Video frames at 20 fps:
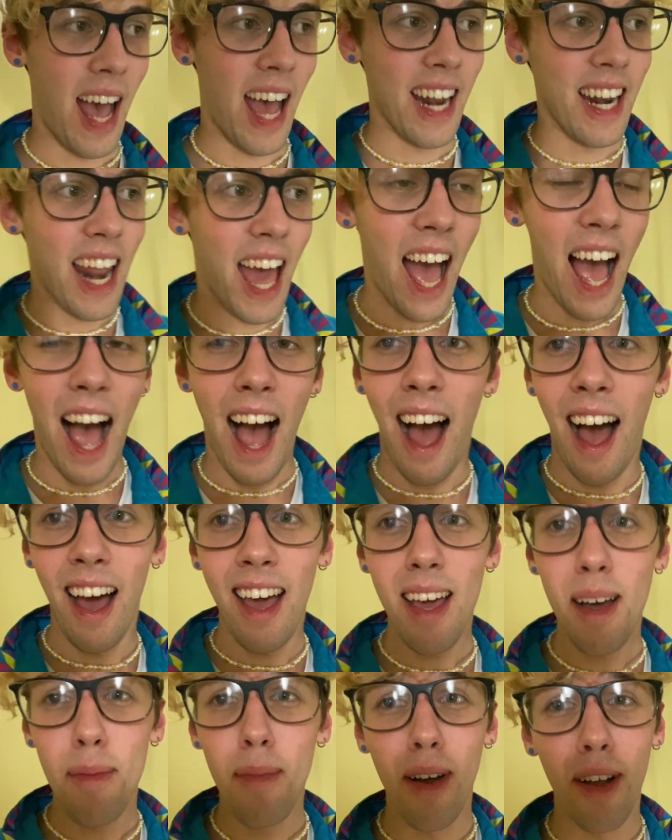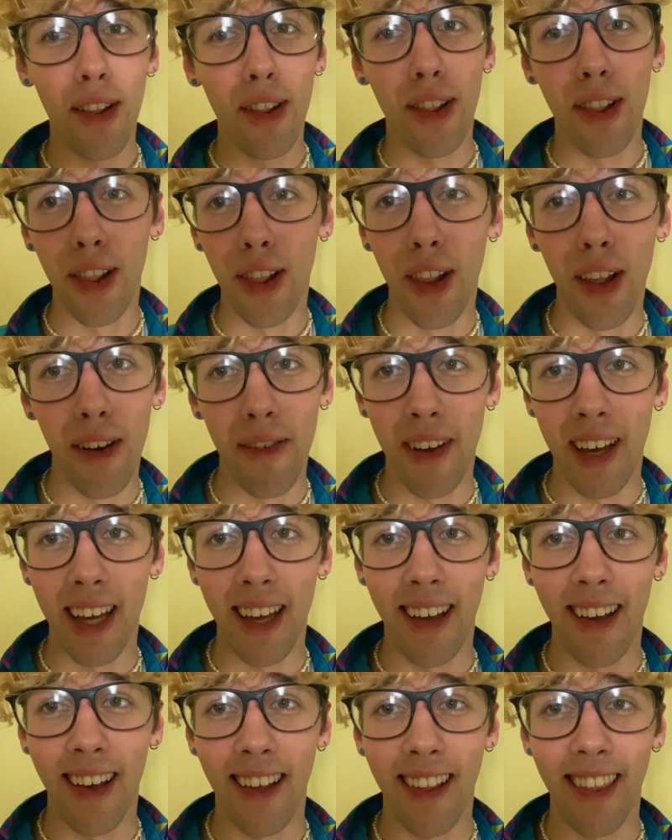and I am
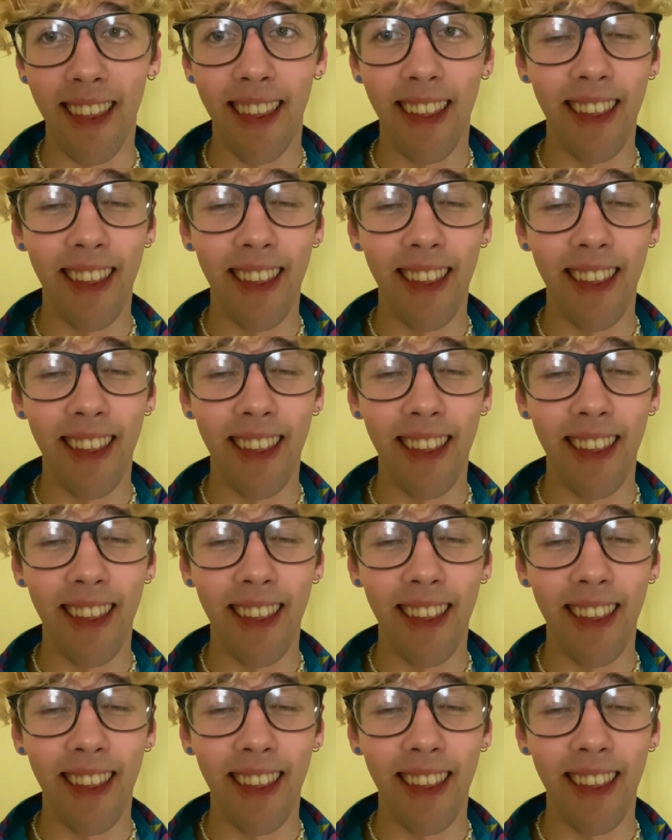loving